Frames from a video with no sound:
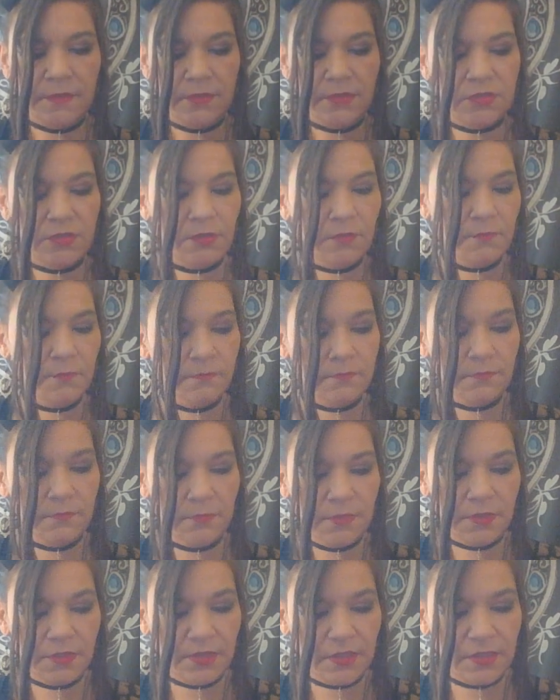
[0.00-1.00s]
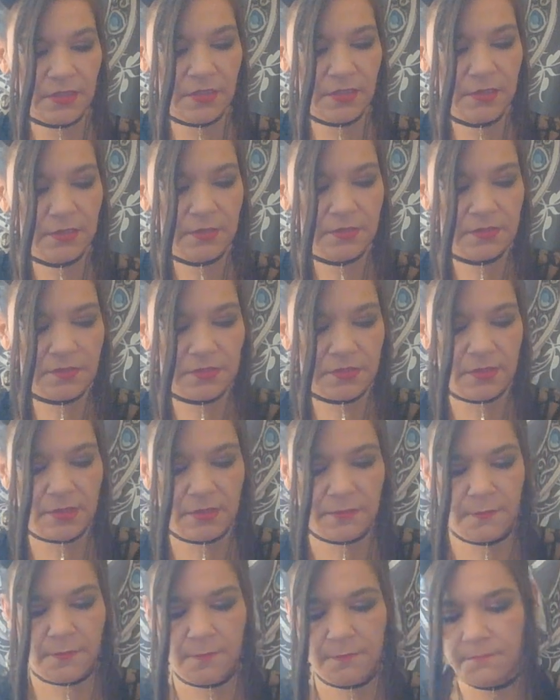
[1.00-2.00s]
Stop. Okay, so
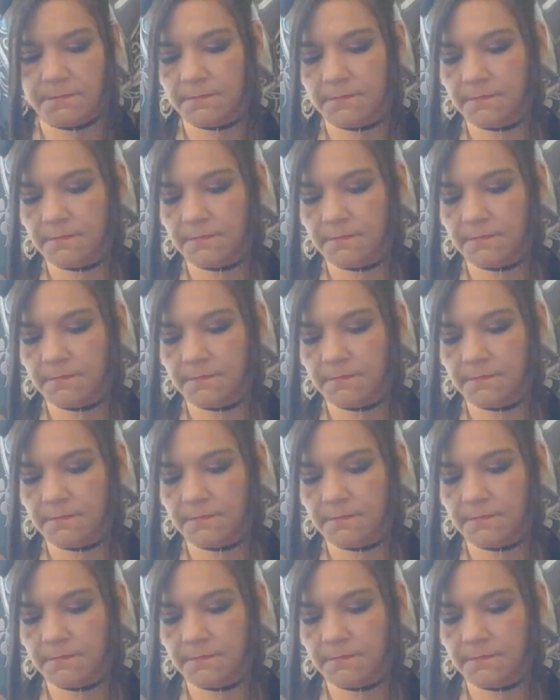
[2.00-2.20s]
that one.